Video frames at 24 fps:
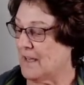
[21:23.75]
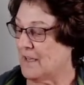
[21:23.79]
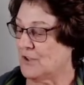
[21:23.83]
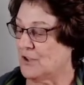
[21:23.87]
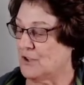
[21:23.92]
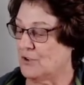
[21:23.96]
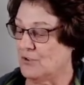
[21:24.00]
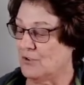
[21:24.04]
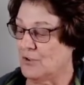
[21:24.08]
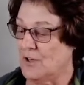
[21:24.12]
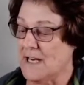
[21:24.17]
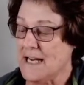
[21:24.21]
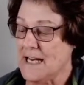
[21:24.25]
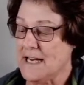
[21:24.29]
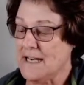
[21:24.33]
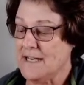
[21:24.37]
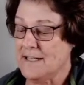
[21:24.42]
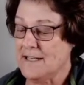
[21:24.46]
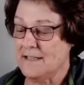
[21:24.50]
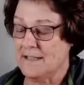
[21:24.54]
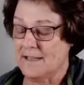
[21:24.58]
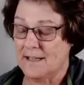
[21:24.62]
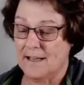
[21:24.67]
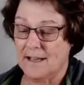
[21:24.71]
You
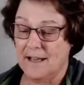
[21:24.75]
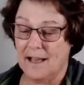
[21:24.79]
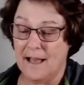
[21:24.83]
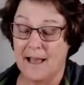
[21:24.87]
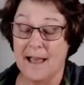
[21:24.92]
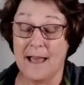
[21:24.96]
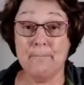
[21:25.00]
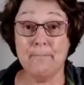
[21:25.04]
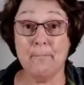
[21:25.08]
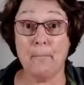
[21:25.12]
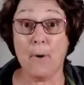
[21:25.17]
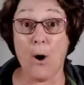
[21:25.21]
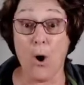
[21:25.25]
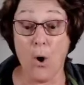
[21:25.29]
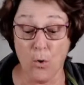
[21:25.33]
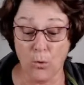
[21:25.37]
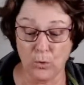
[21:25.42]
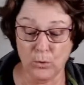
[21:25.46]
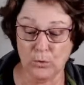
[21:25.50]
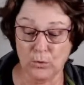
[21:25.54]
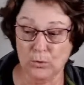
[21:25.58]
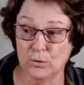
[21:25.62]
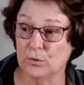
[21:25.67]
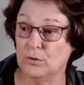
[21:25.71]
need a
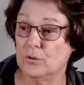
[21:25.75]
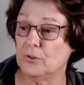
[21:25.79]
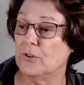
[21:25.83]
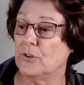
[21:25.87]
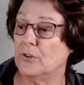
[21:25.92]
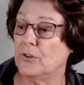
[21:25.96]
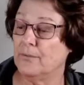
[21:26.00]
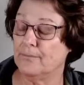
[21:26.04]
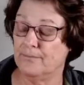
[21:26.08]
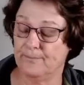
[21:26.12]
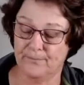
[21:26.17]
mold.